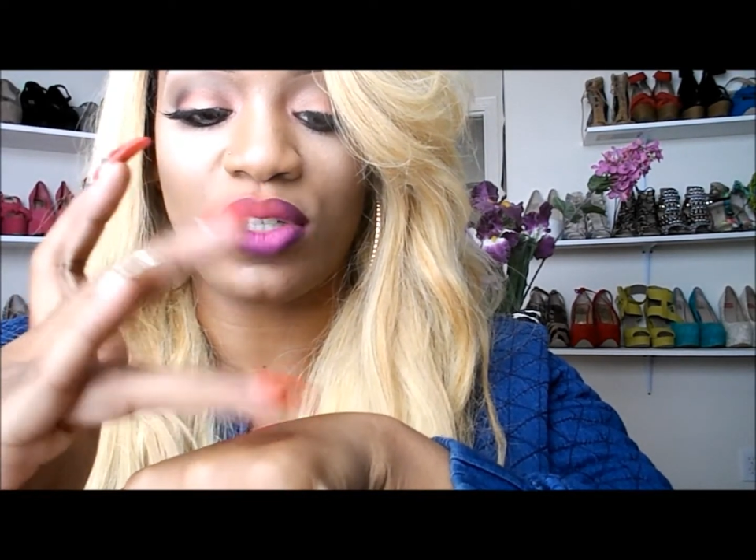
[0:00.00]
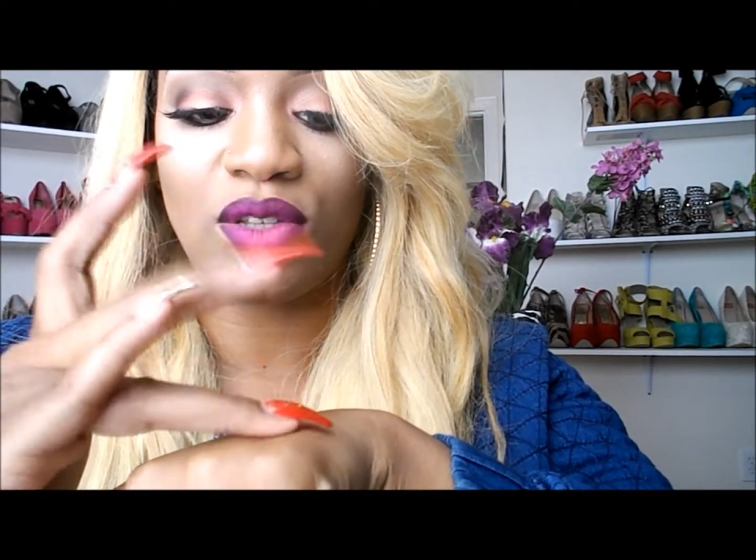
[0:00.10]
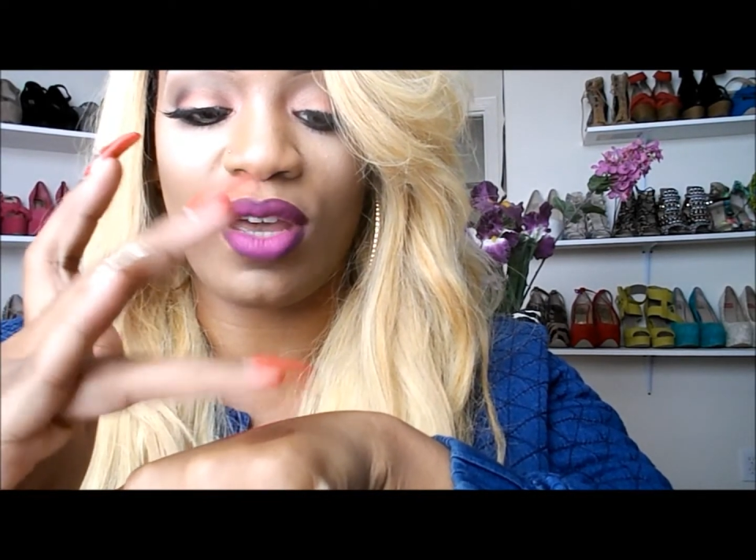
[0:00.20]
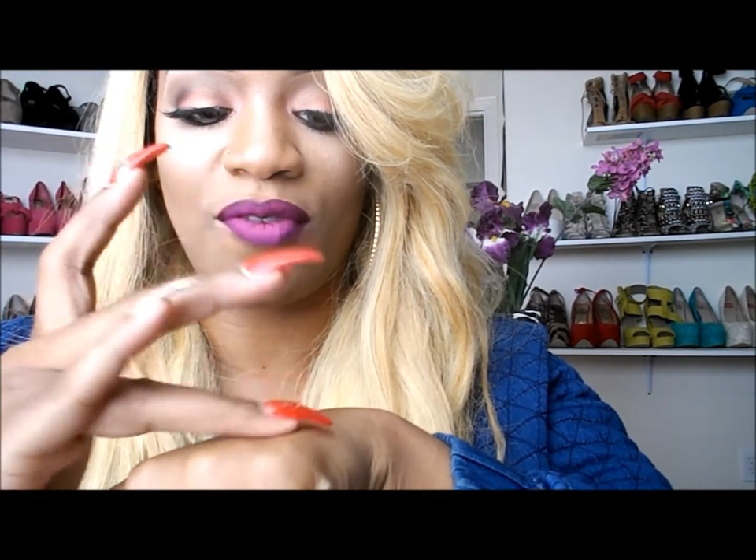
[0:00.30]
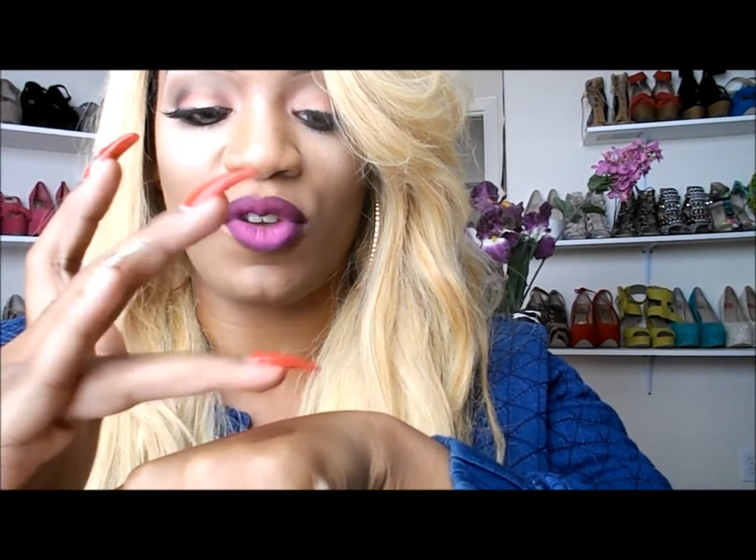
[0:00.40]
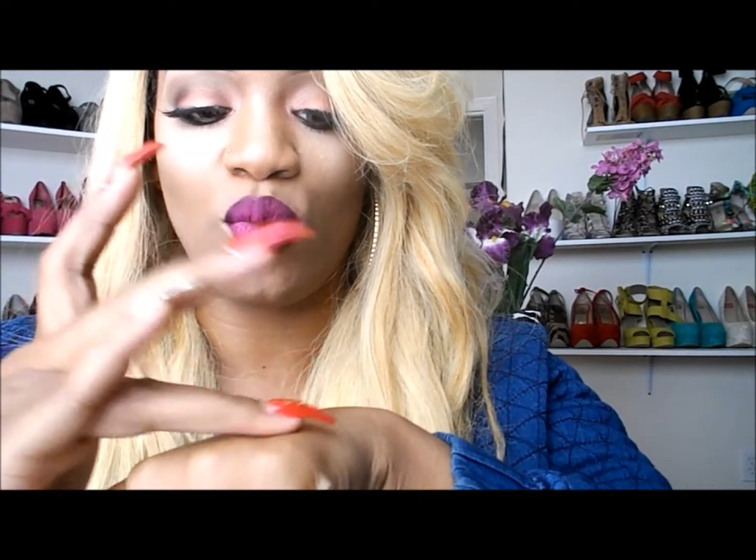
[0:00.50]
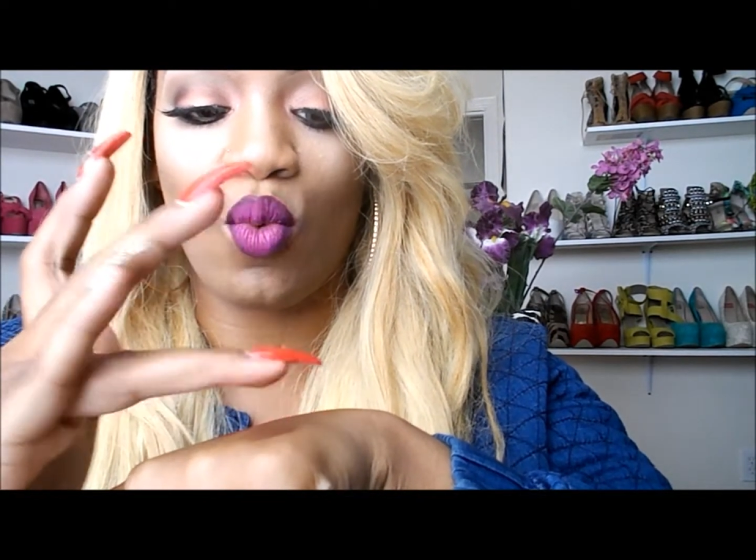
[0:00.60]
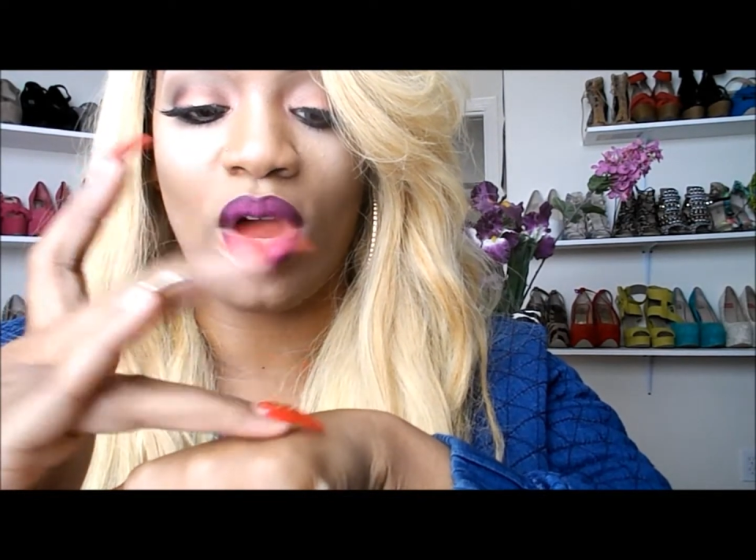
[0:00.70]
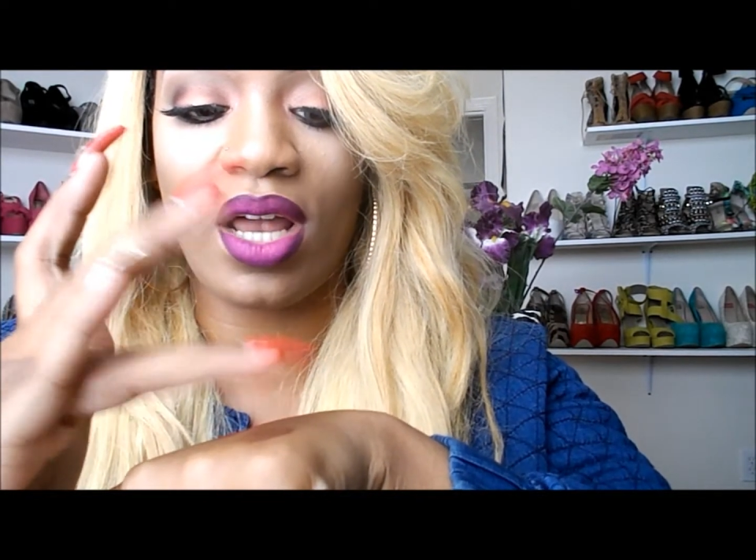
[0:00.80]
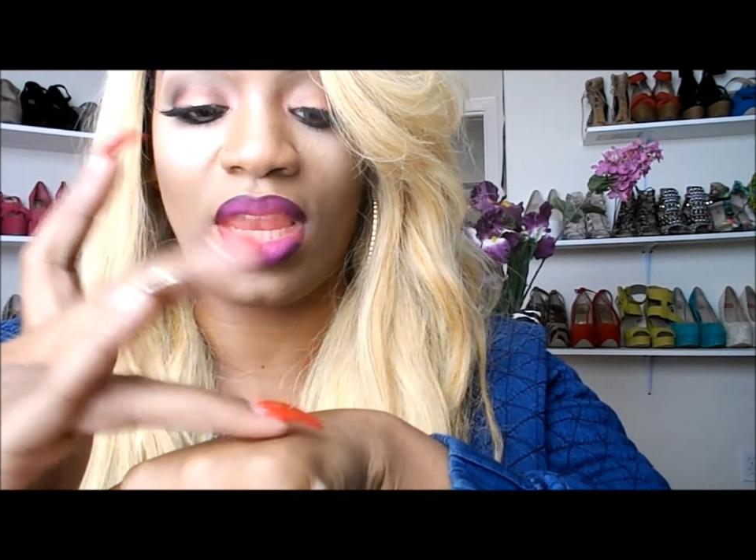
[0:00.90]
So if you
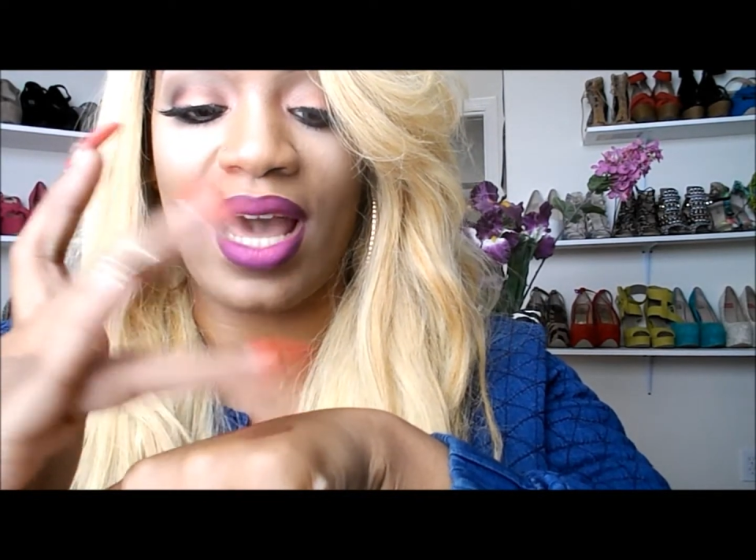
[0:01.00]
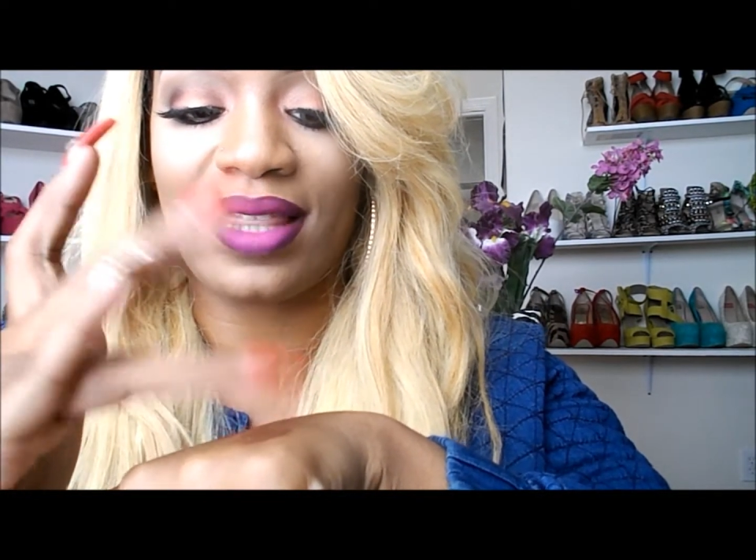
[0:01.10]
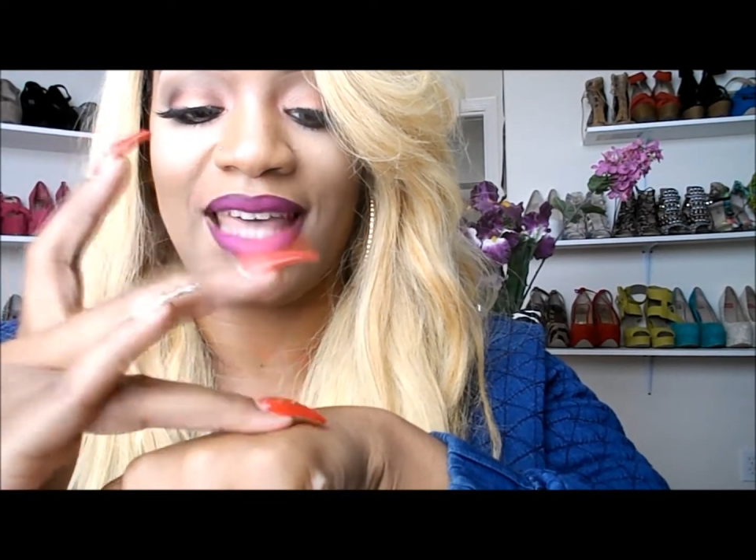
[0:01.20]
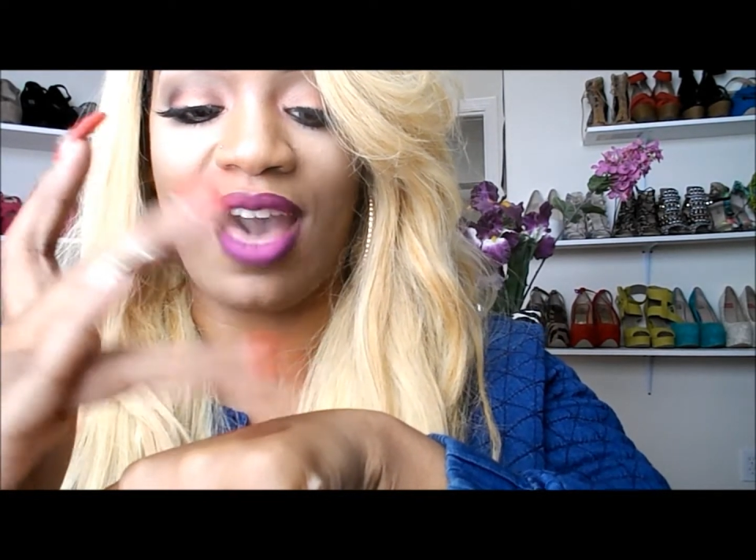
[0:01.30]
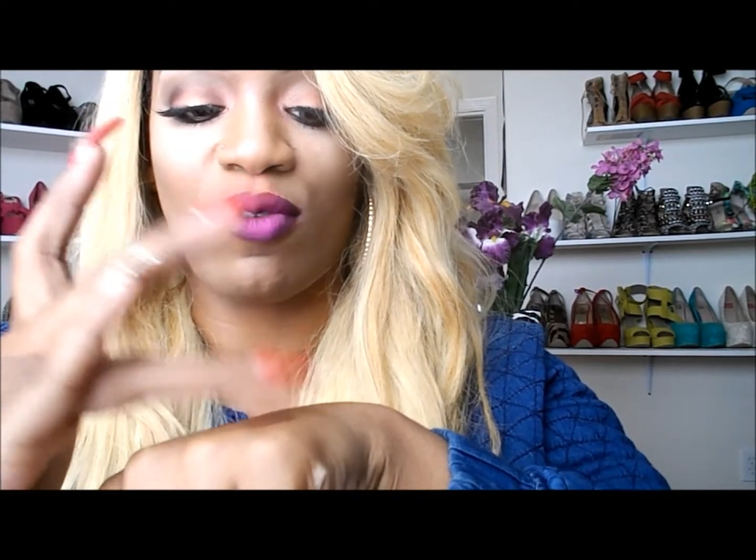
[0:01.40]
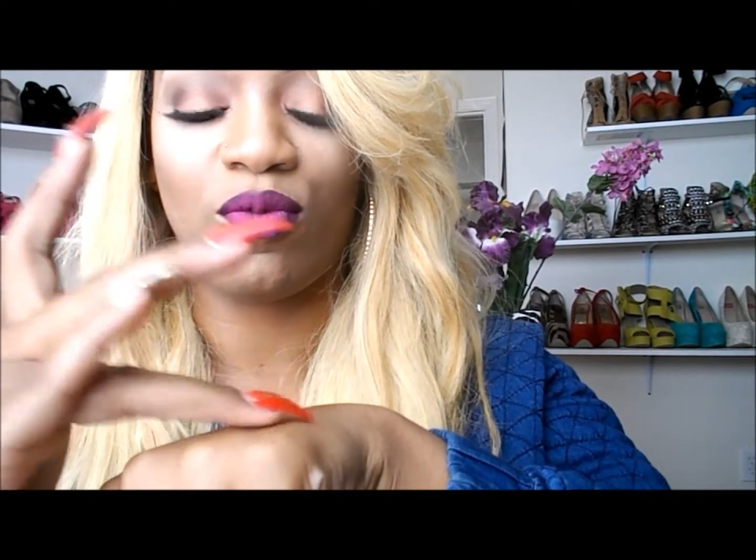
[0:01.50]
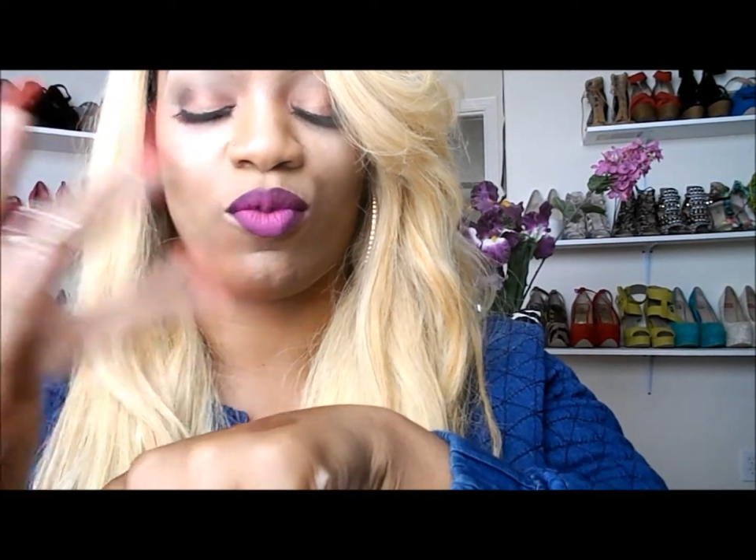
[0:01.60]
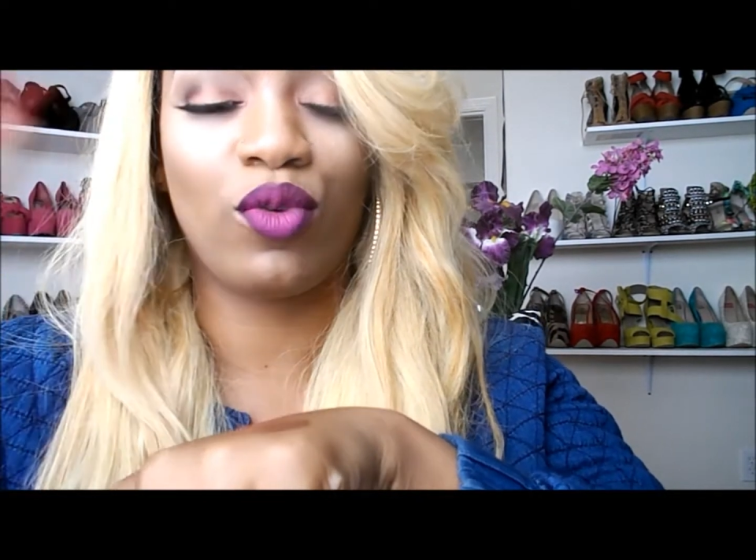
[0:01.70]
want like that